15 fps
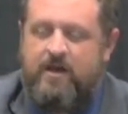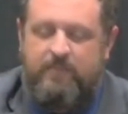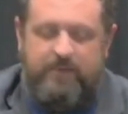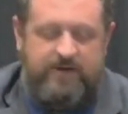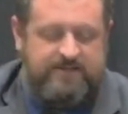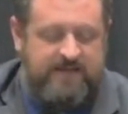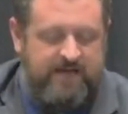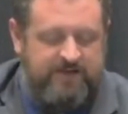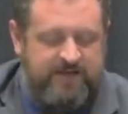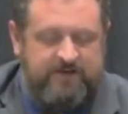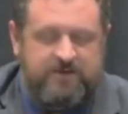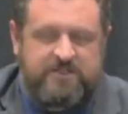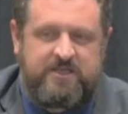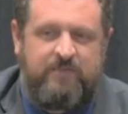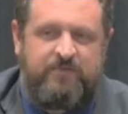but I think
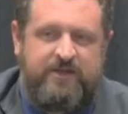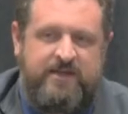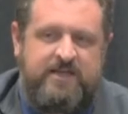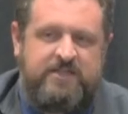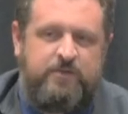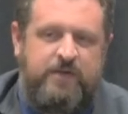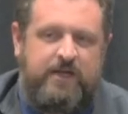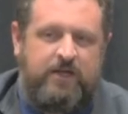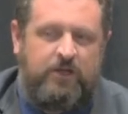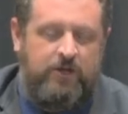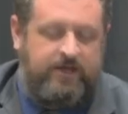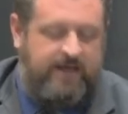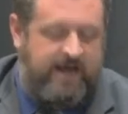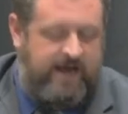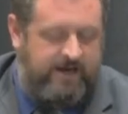there's some things we could
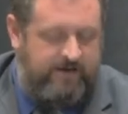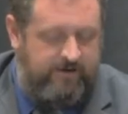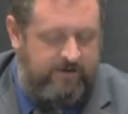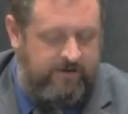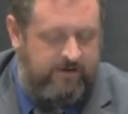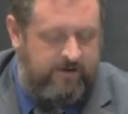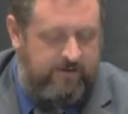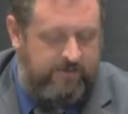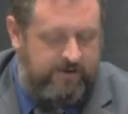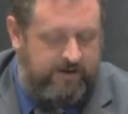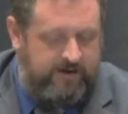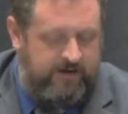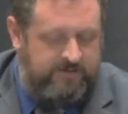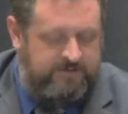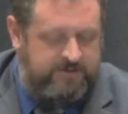look at here when
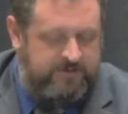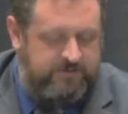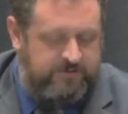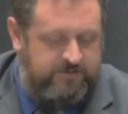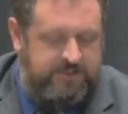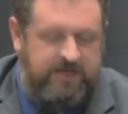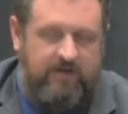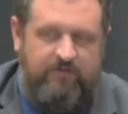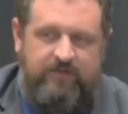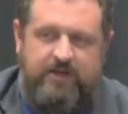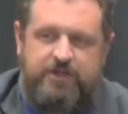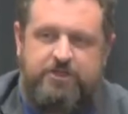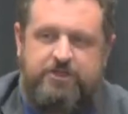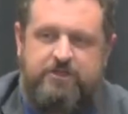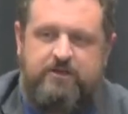it comes to
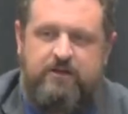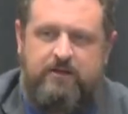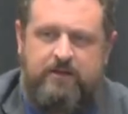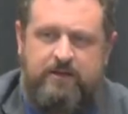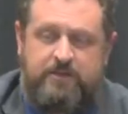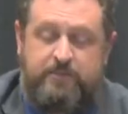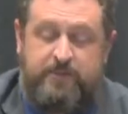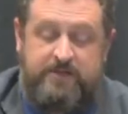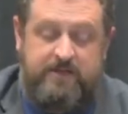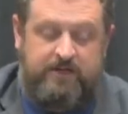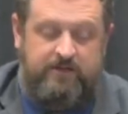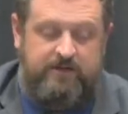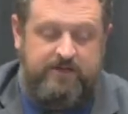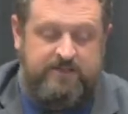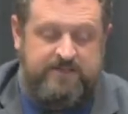salvation, uh,
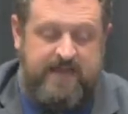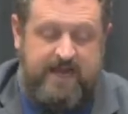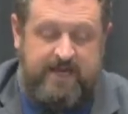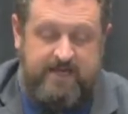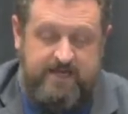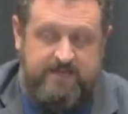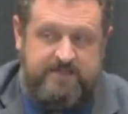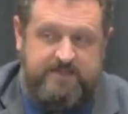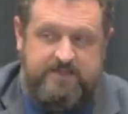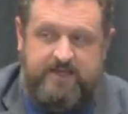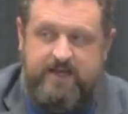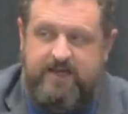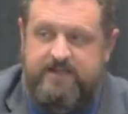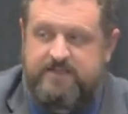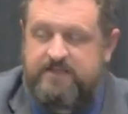particularly in Zacchaeus'
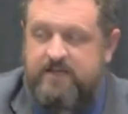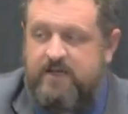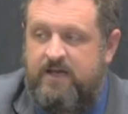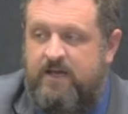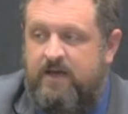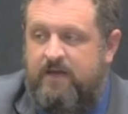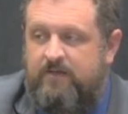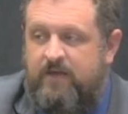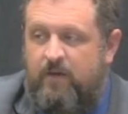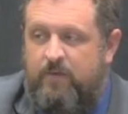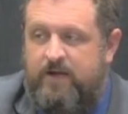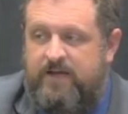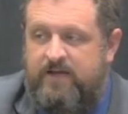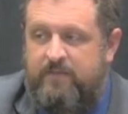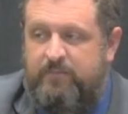case, that
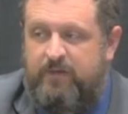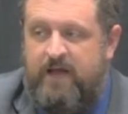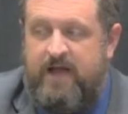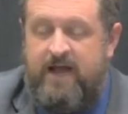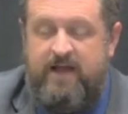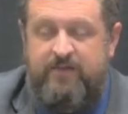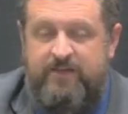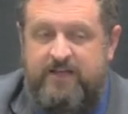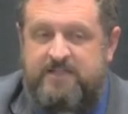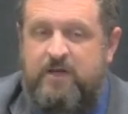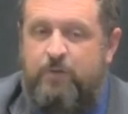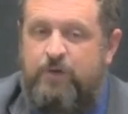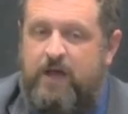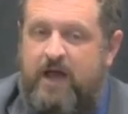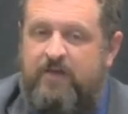we can apply and things
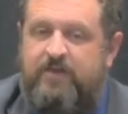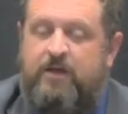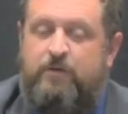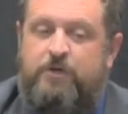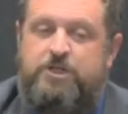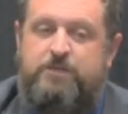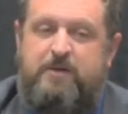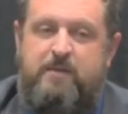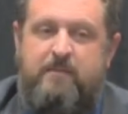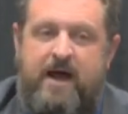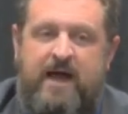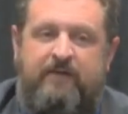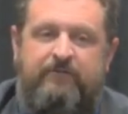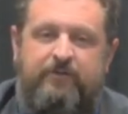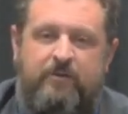that we I think we should be
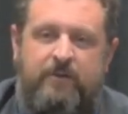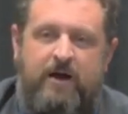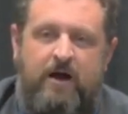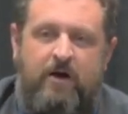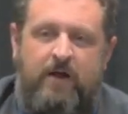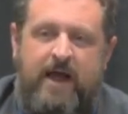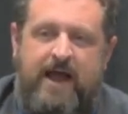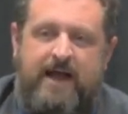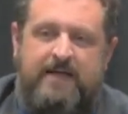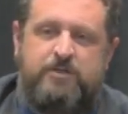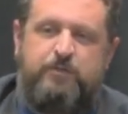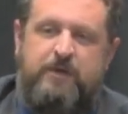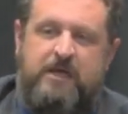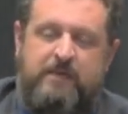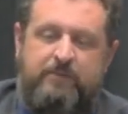mindful about
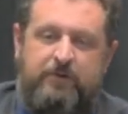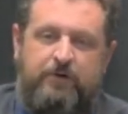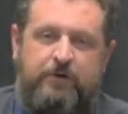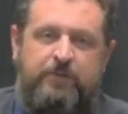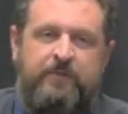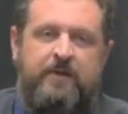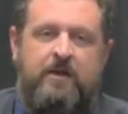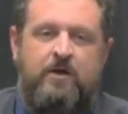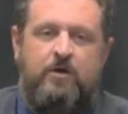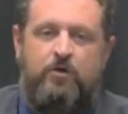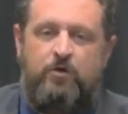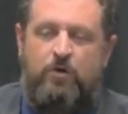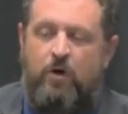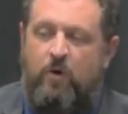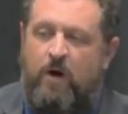as people
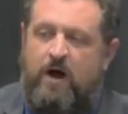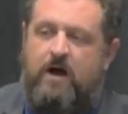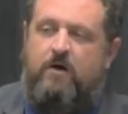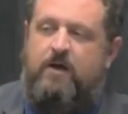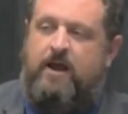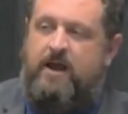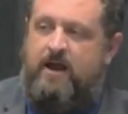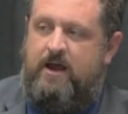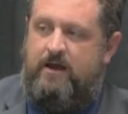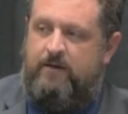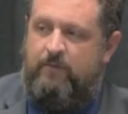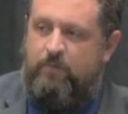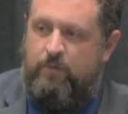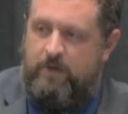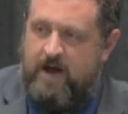who go out
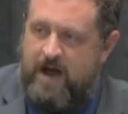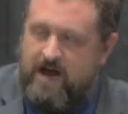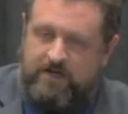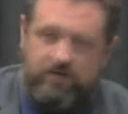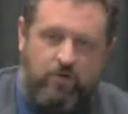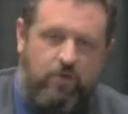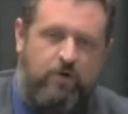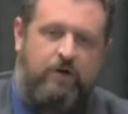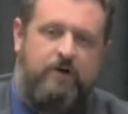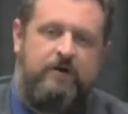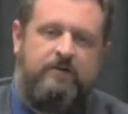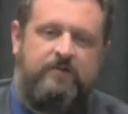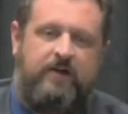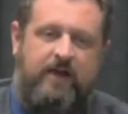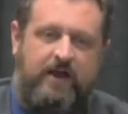and knock
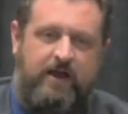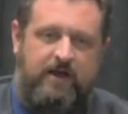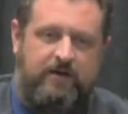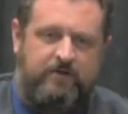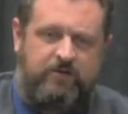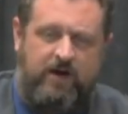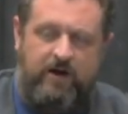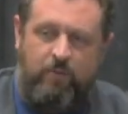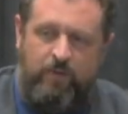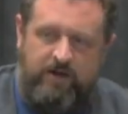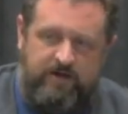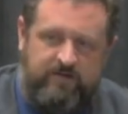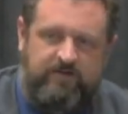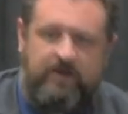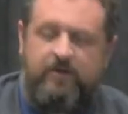doors and try to
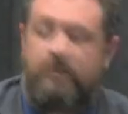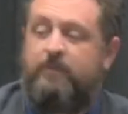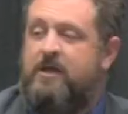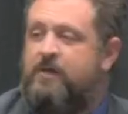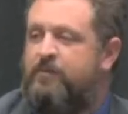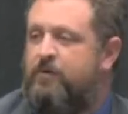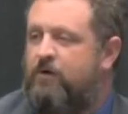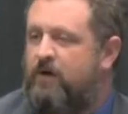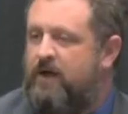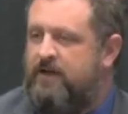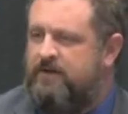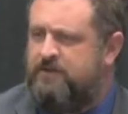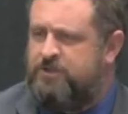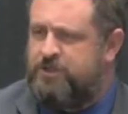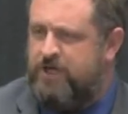witness to other people
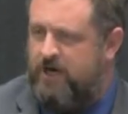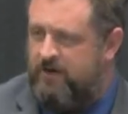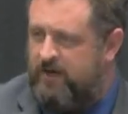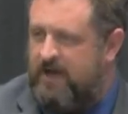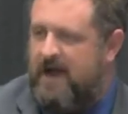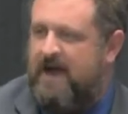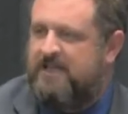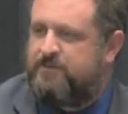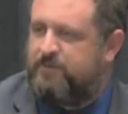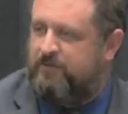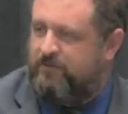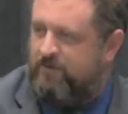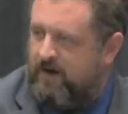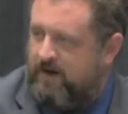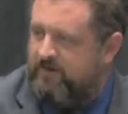and share the gospel
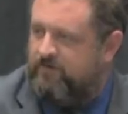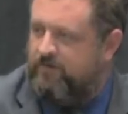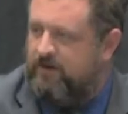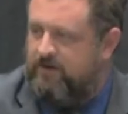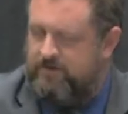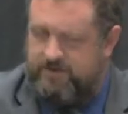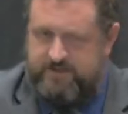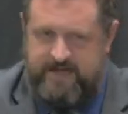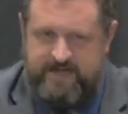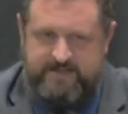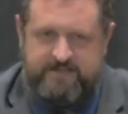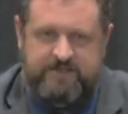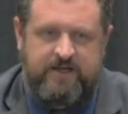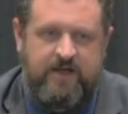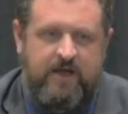of Christ with others. And
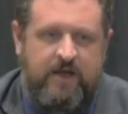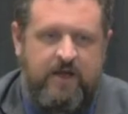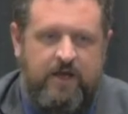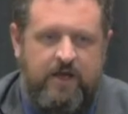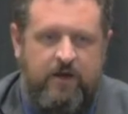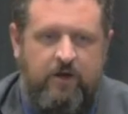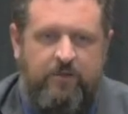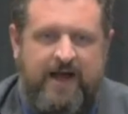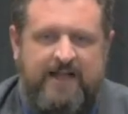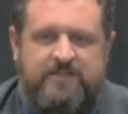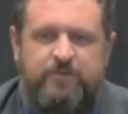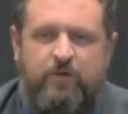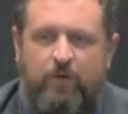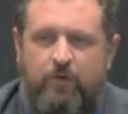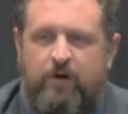that's you know
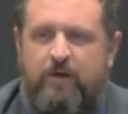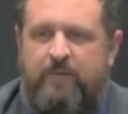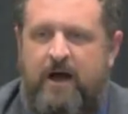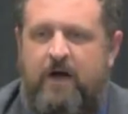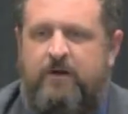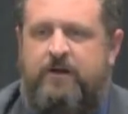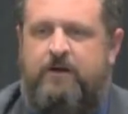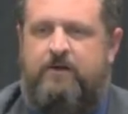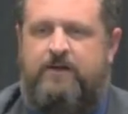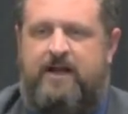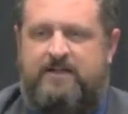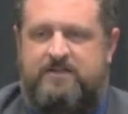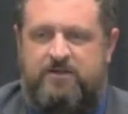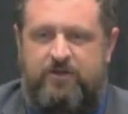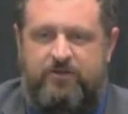that's what we're about here.
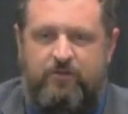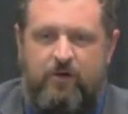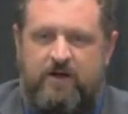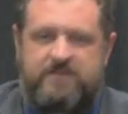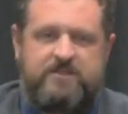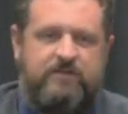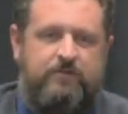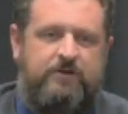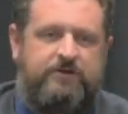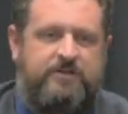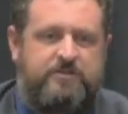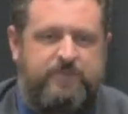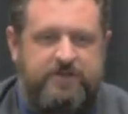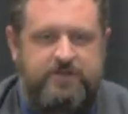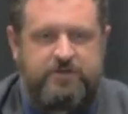That's the thrust of what
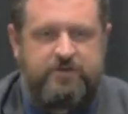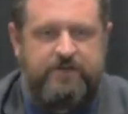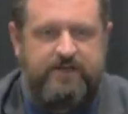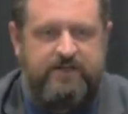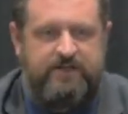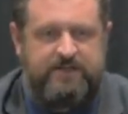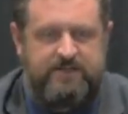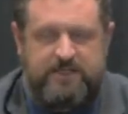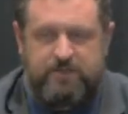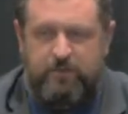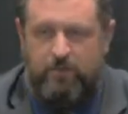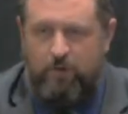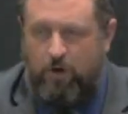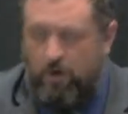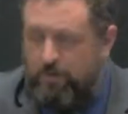this ministry is. That's
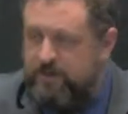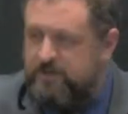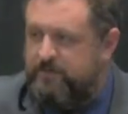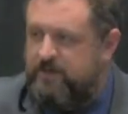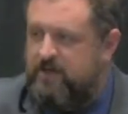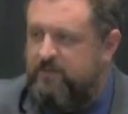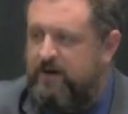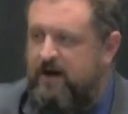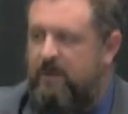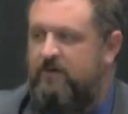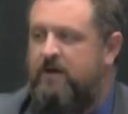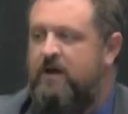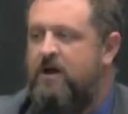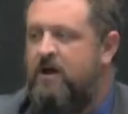what we'll always be about